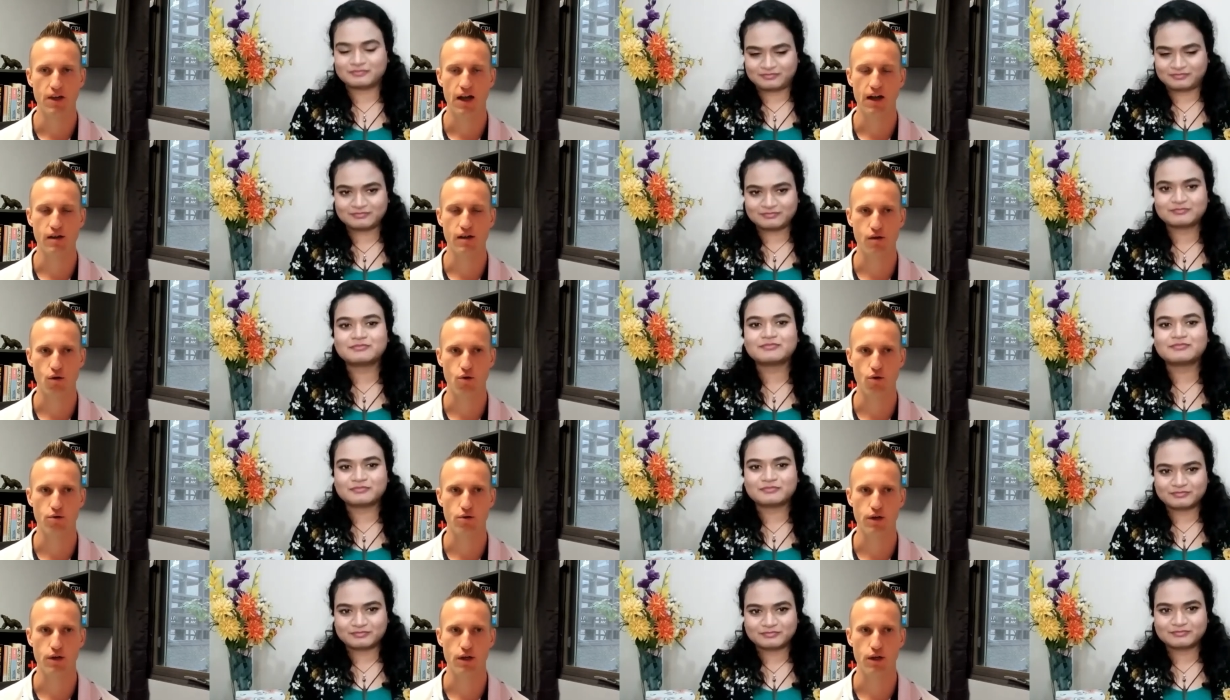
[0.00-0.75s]
Speaker 1: And
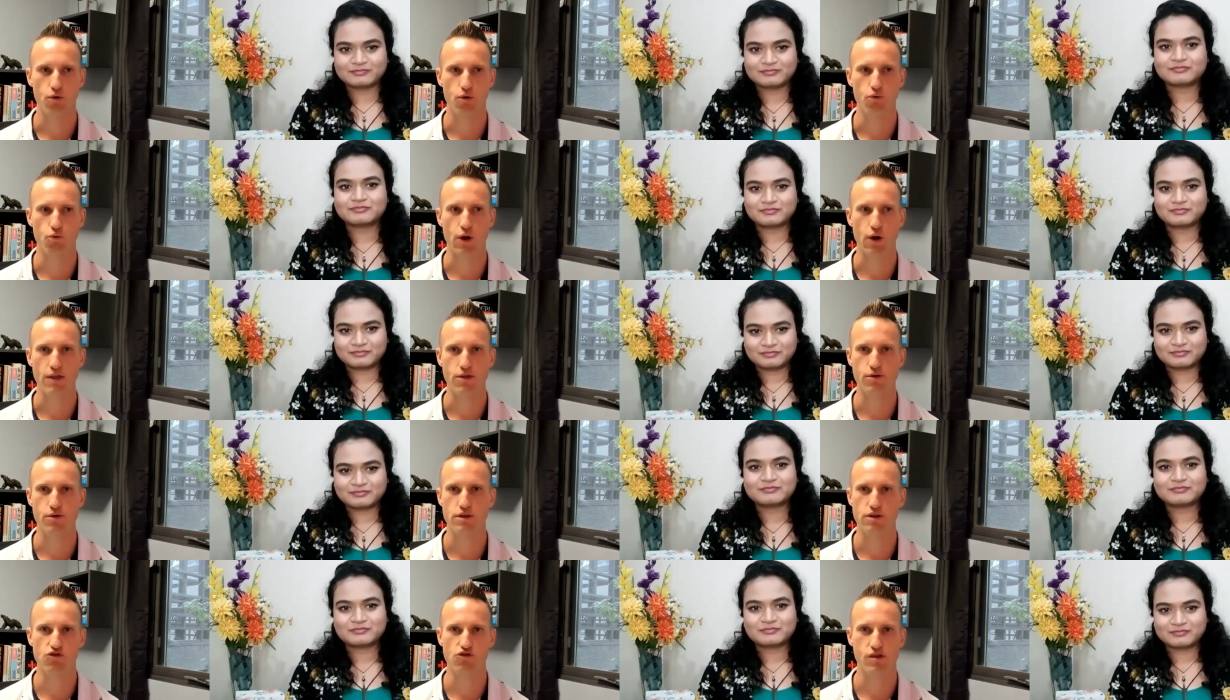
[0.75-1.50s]
so, you know,
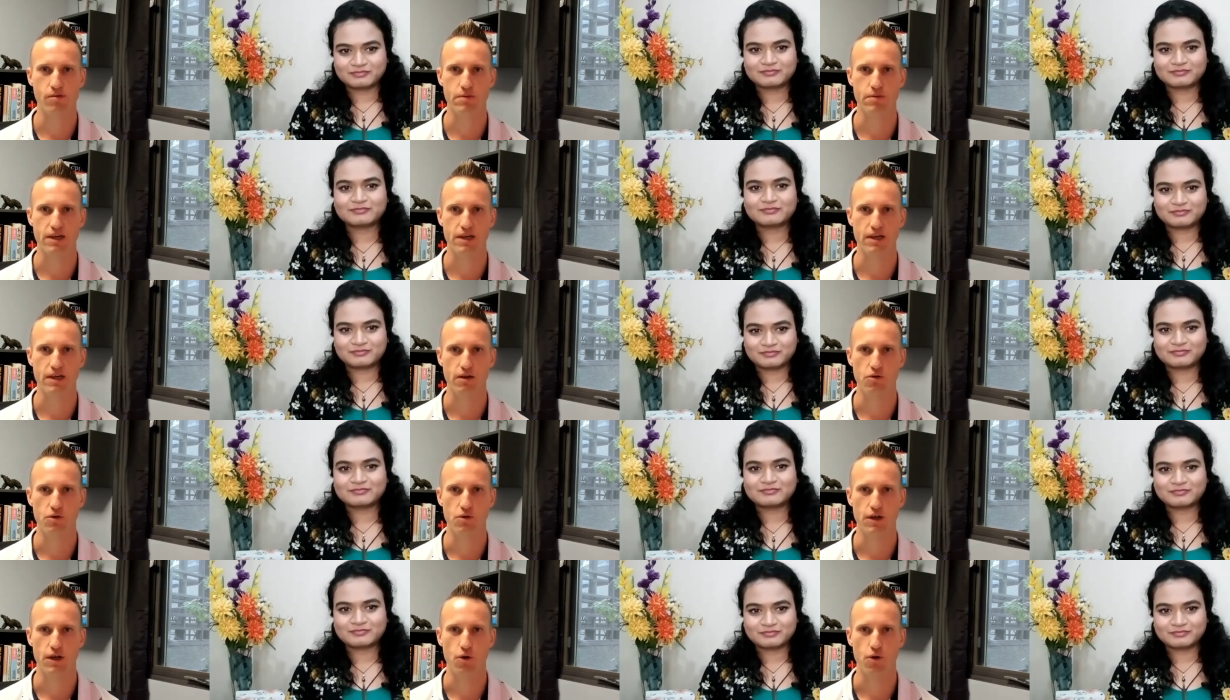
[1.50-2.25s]
rather than just
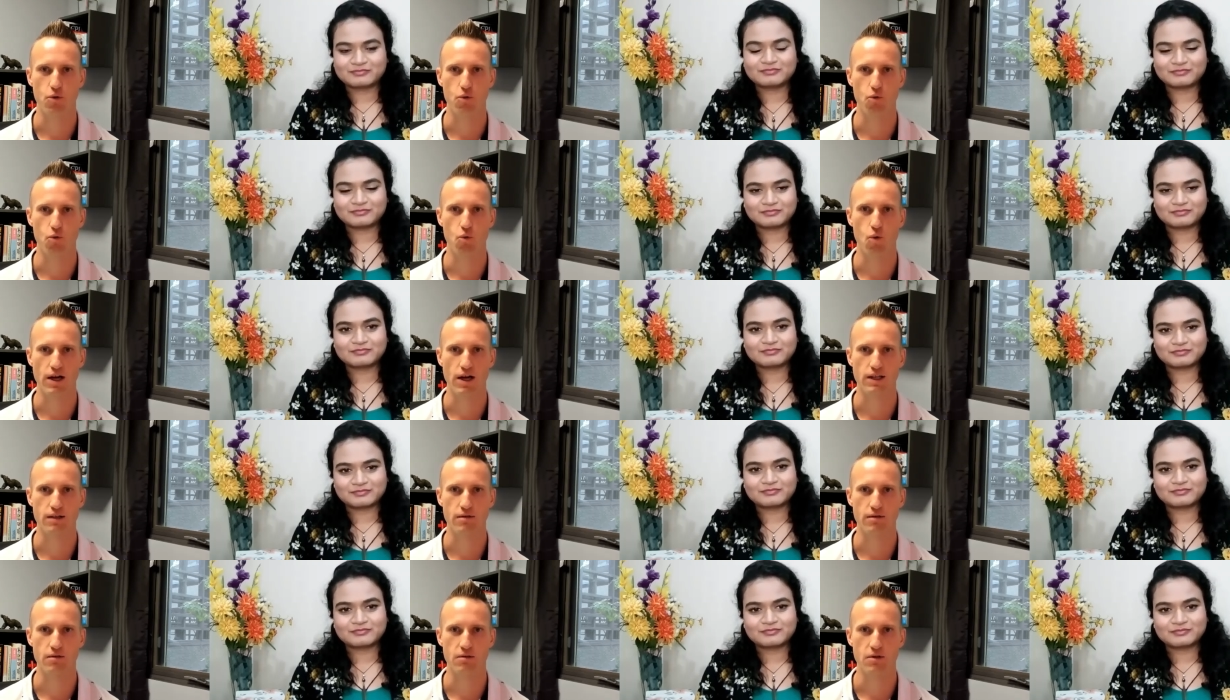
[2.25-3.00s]
be, you know,
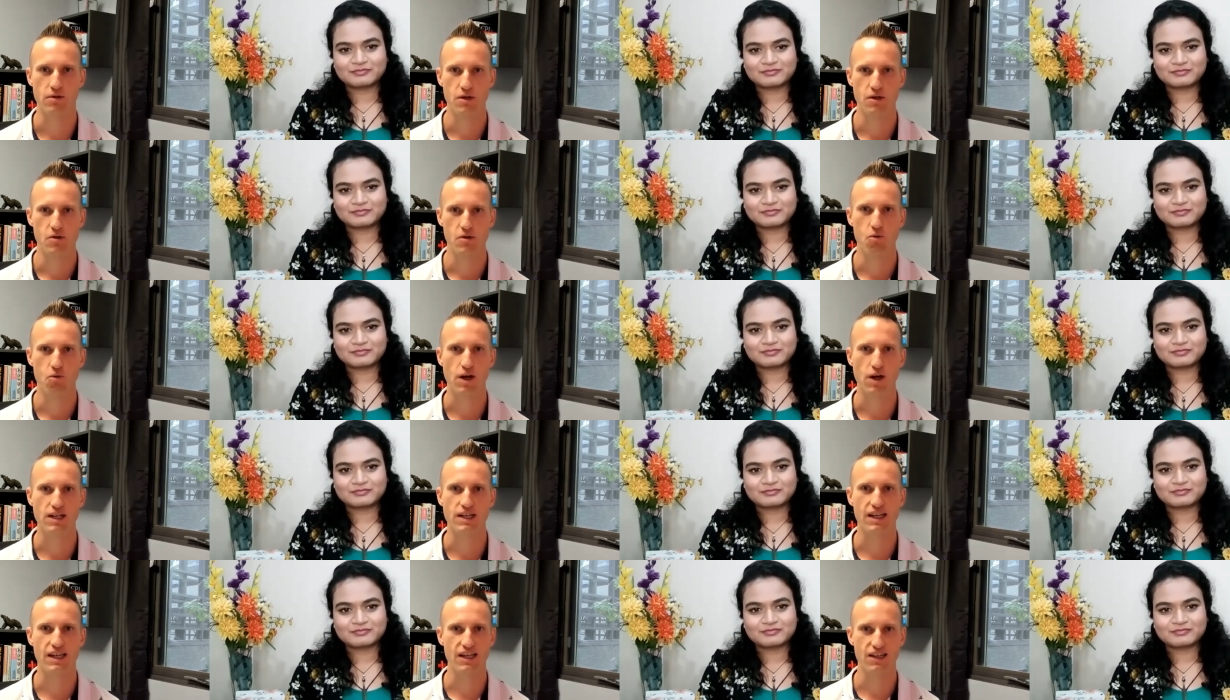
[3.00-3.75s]
one
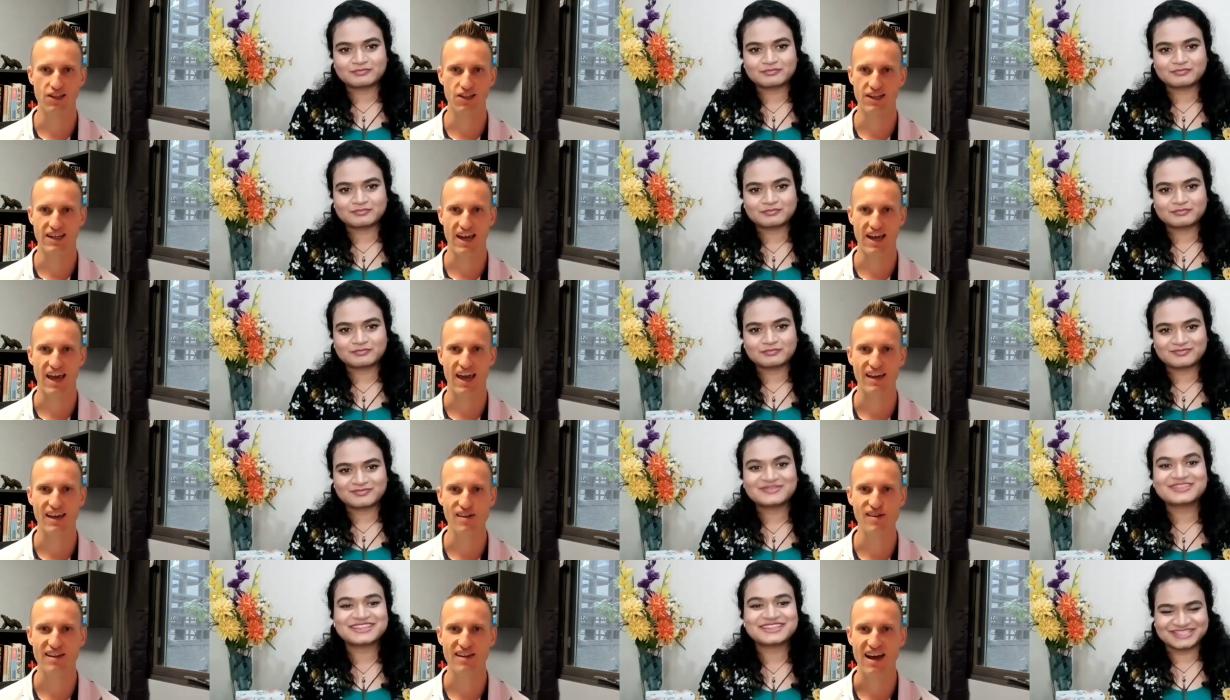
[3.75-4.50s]
one needle in a
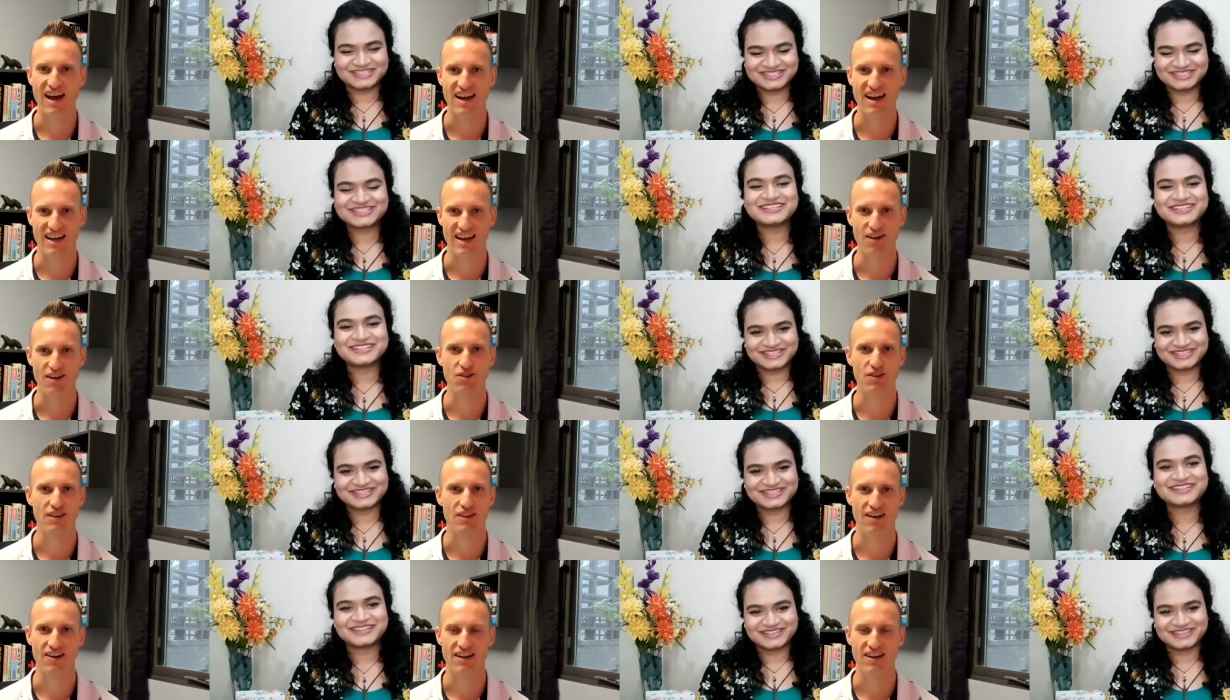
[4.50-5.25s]
haystack out
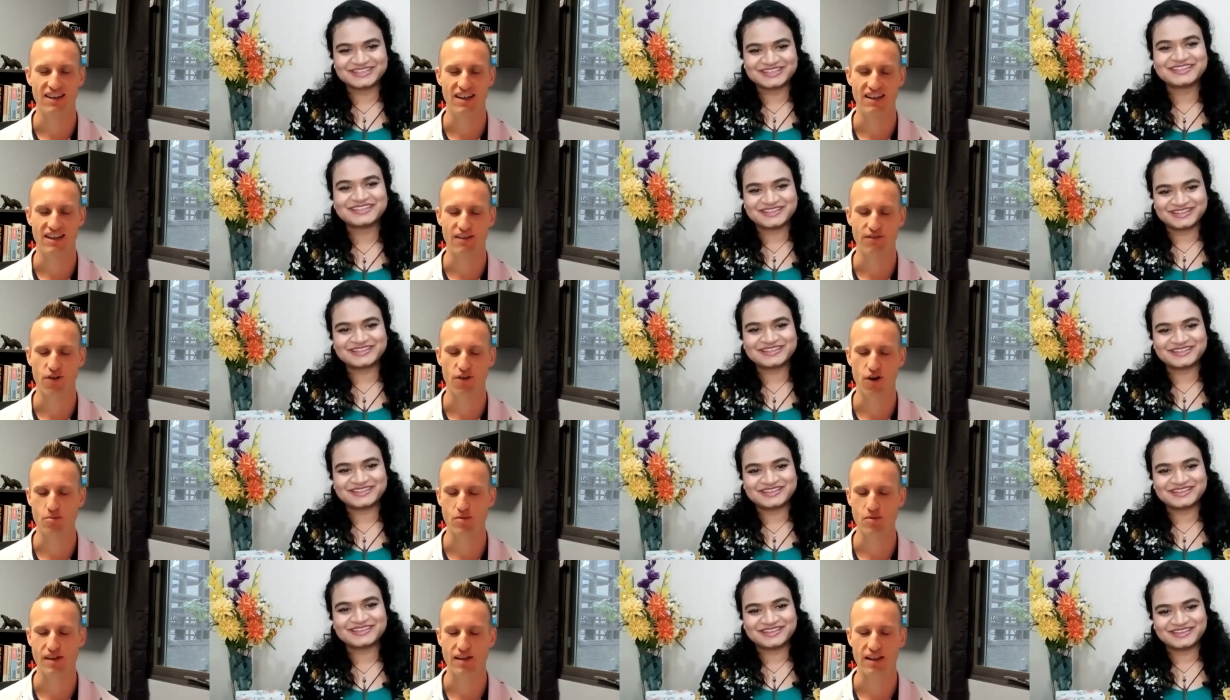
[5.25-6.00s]
there in, in the
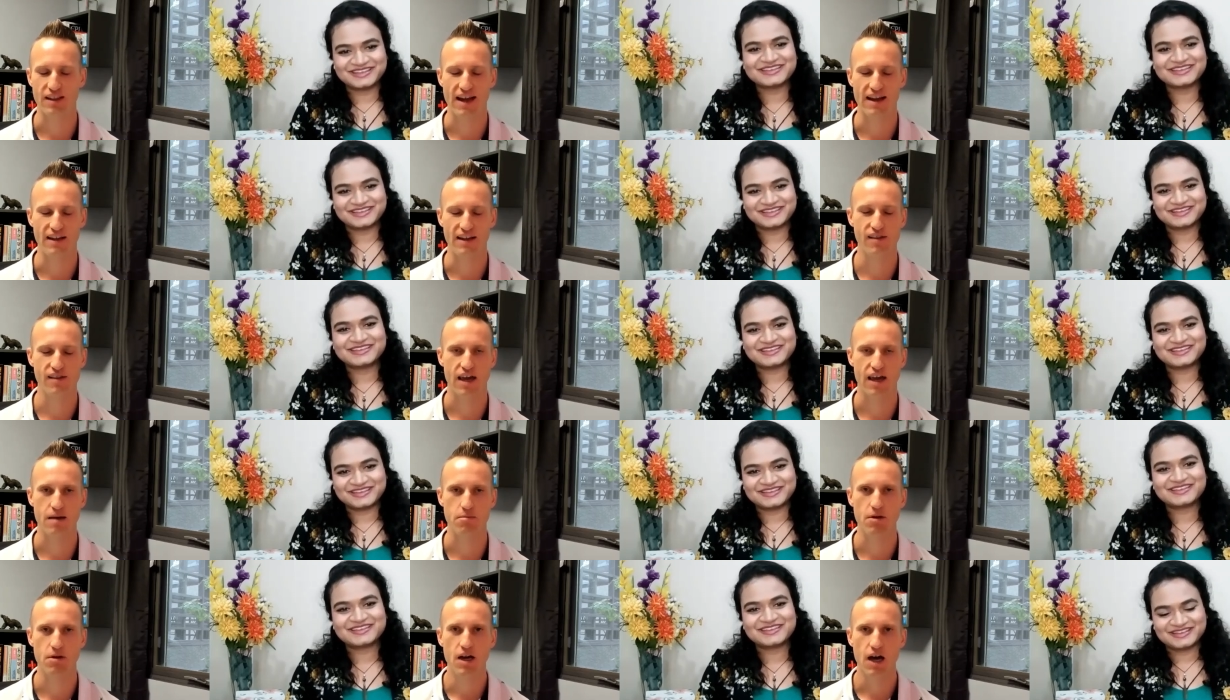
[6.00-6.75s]
pharmacy
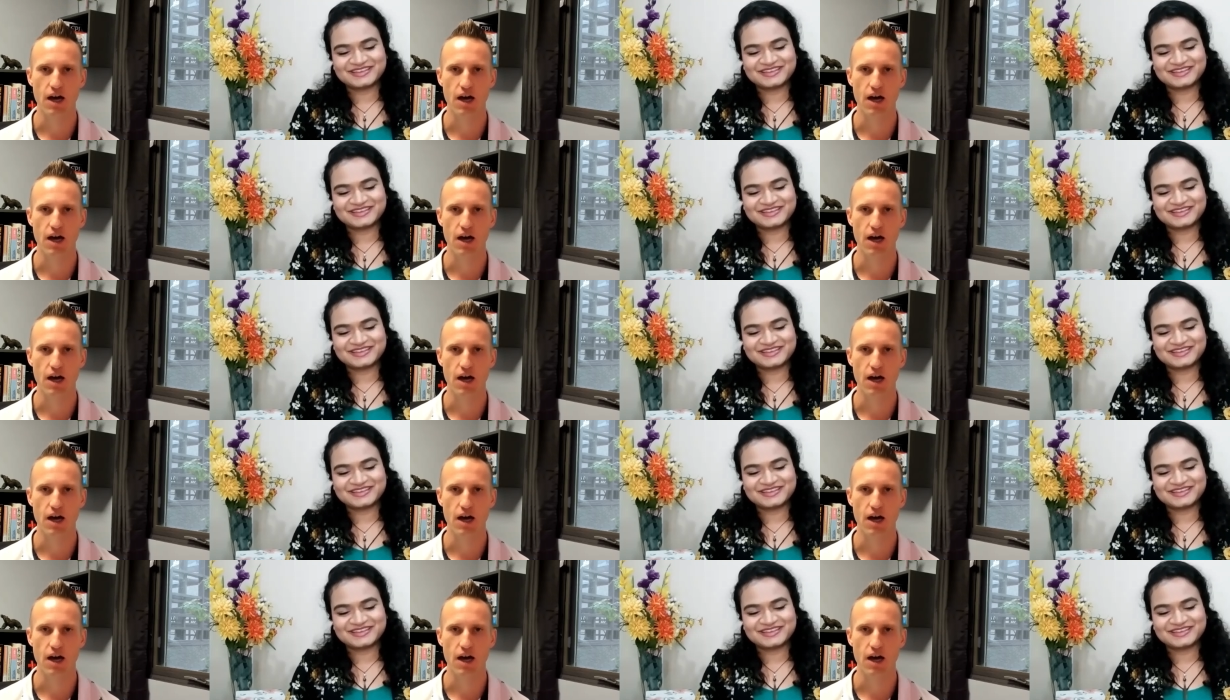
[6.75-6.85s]
landscape,